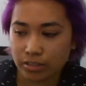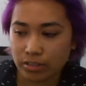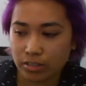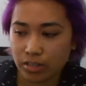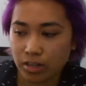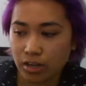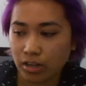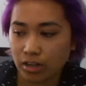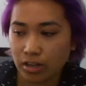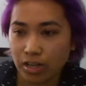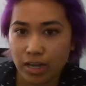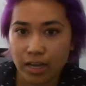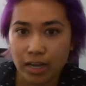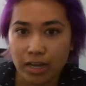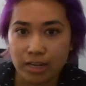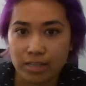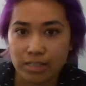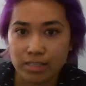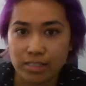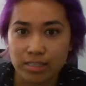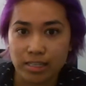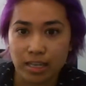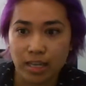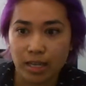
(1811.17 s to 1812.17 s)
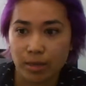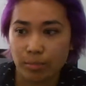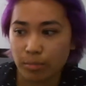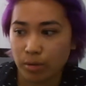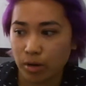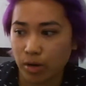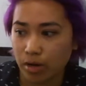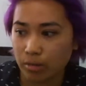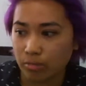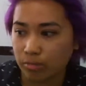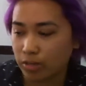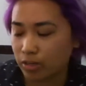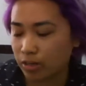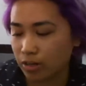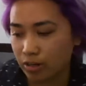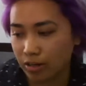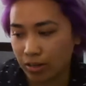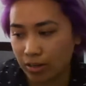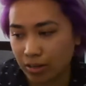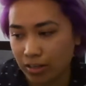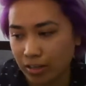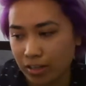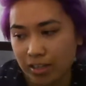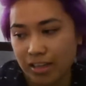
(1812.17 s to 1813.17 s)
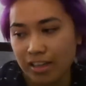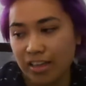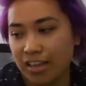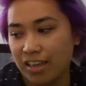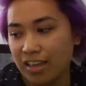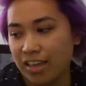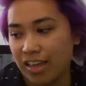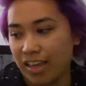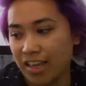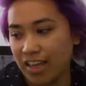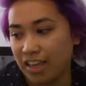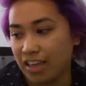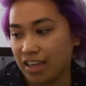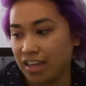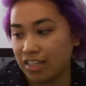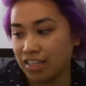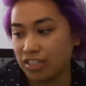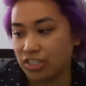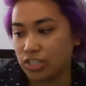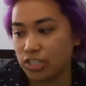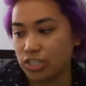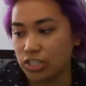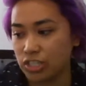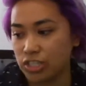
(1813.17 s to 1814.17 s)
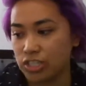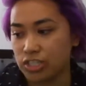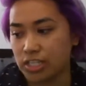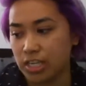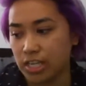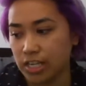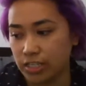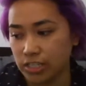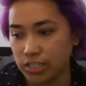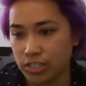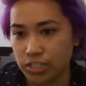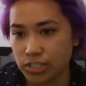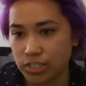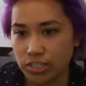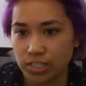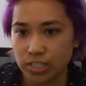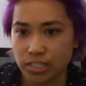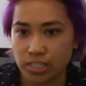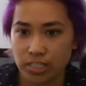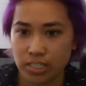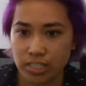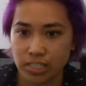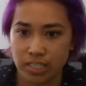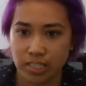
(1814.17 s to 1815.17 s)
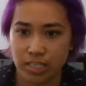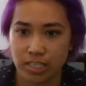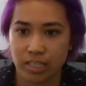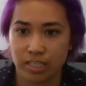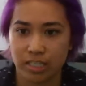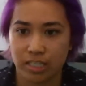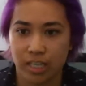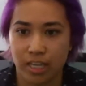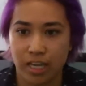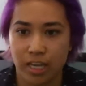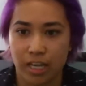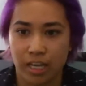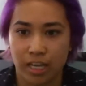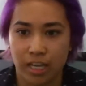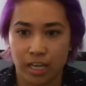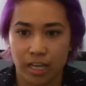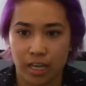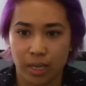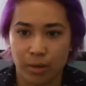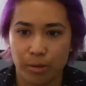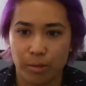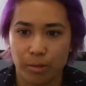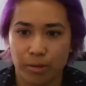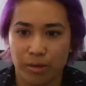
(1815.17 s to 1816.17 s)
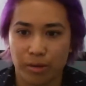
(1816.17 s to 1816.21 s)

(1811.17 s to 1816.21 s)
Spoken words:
tall ass K-pop girl, and she just enters this scene like